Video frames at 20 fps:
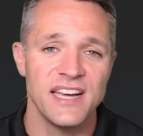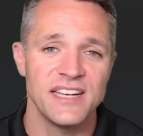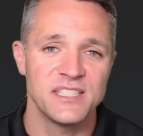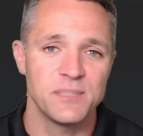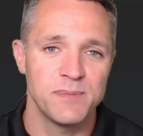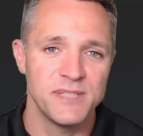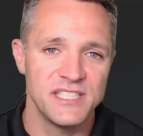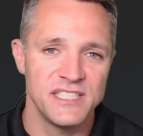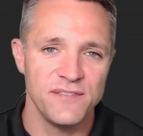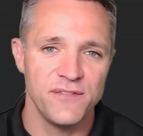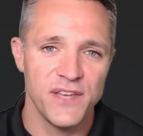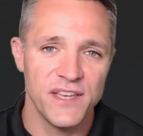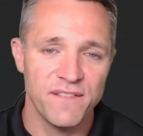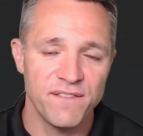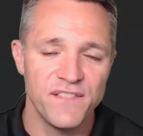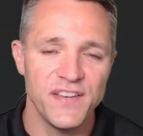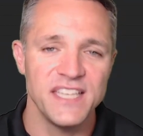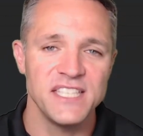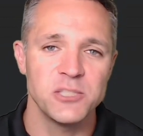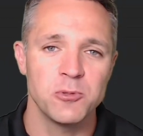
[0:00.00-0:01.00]
a specific
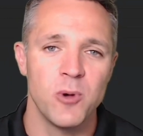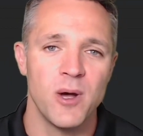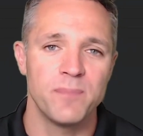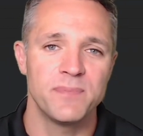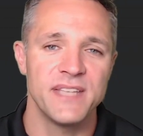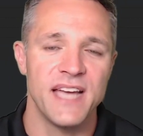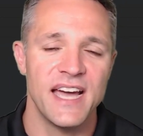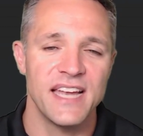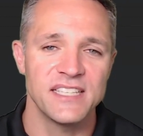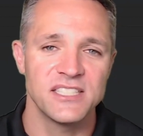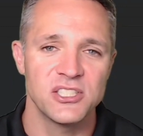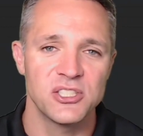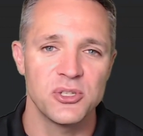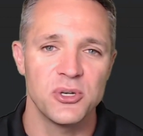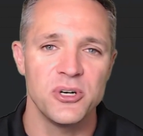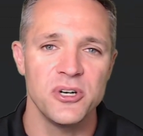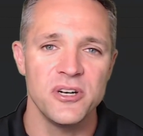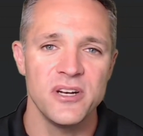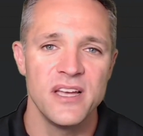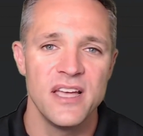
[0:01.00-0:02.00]
vSwap data
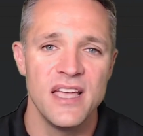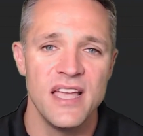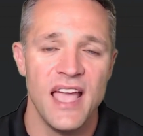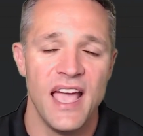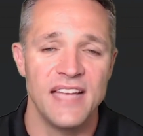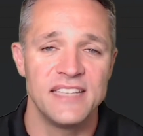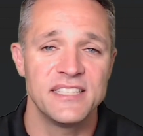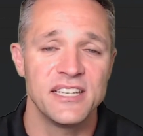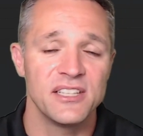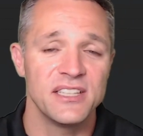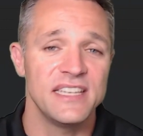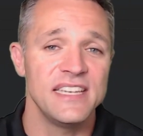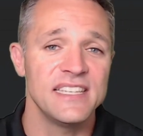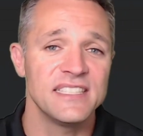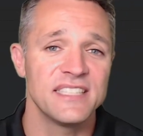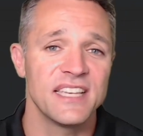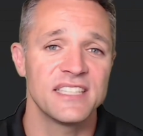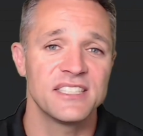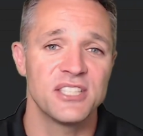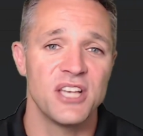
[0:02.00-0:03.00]
store and tell
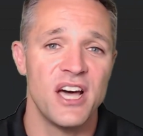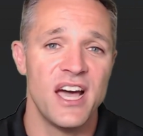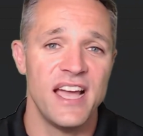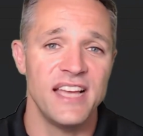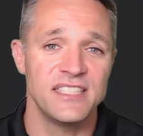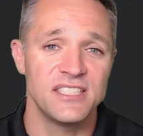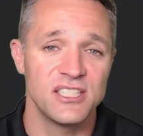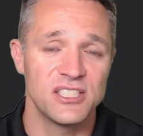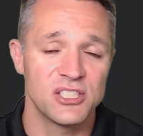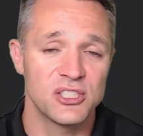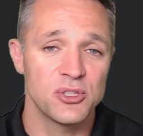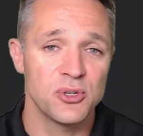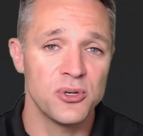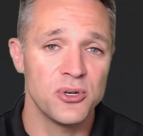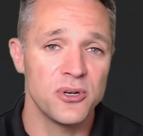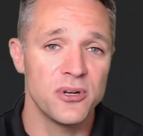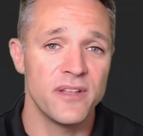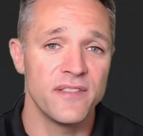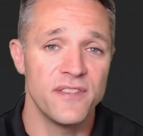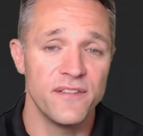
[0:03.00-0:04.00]
ESXi to
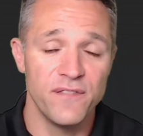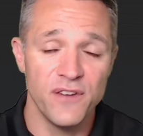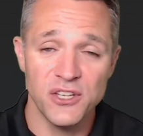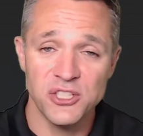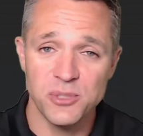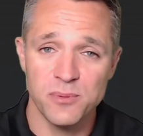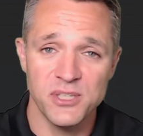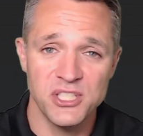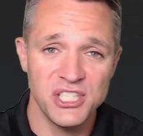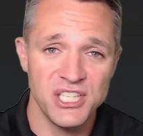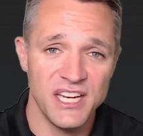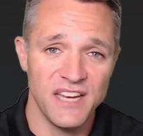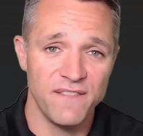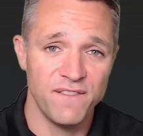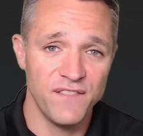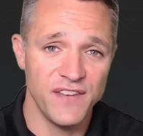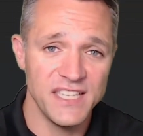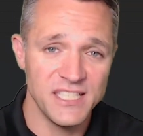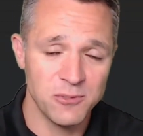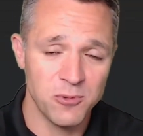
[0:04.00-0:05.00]
store the virtual machine
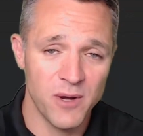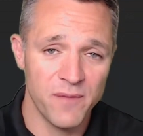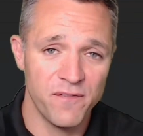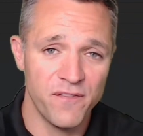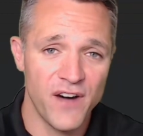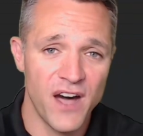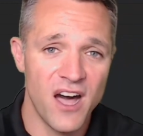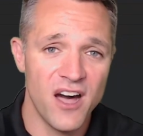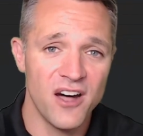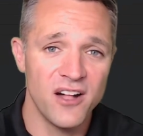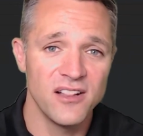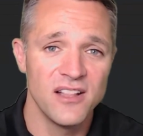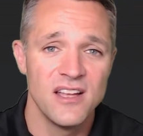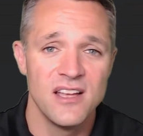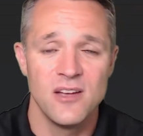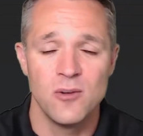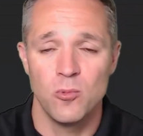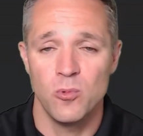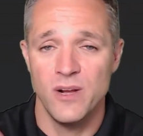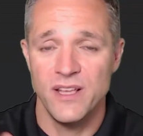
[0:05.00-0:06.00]
vSwap file
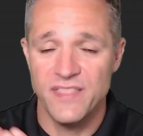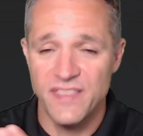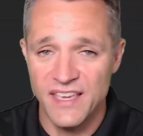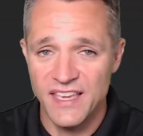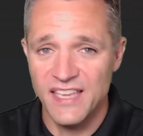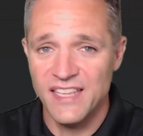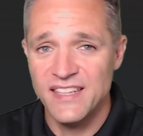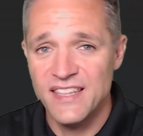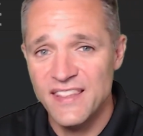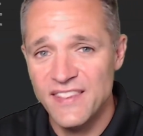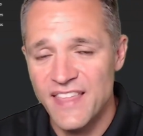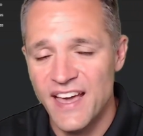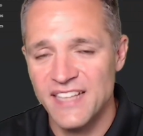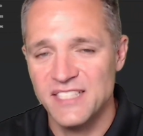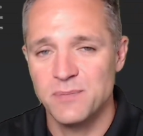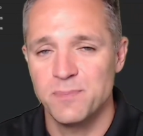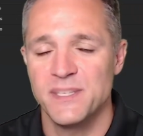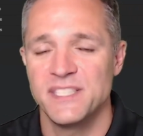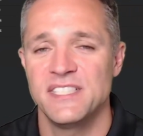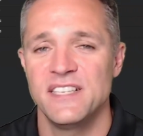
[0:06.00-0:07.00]
within that
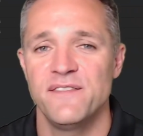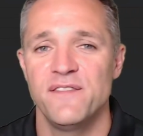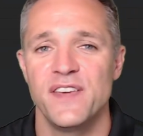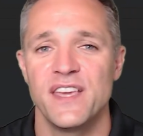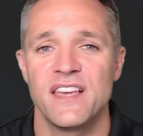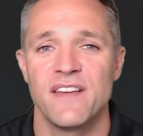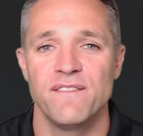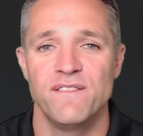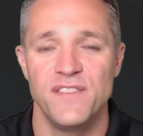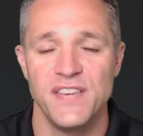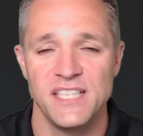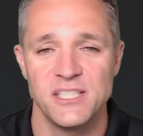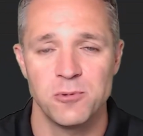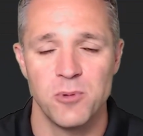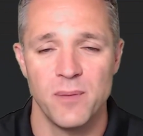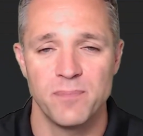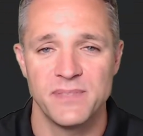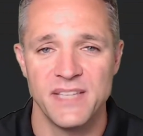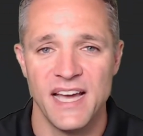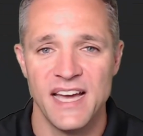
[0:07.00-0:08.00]
specific
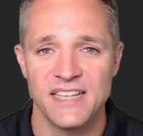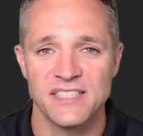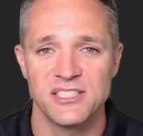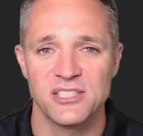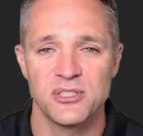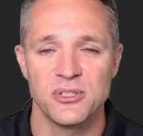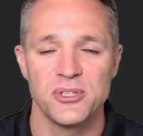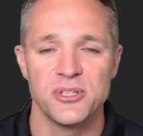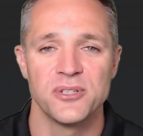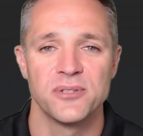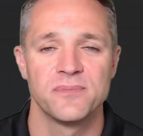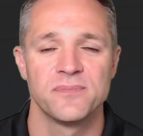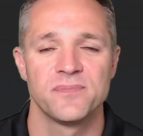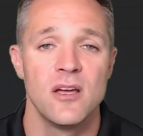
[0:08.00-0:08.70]
vSwap data store.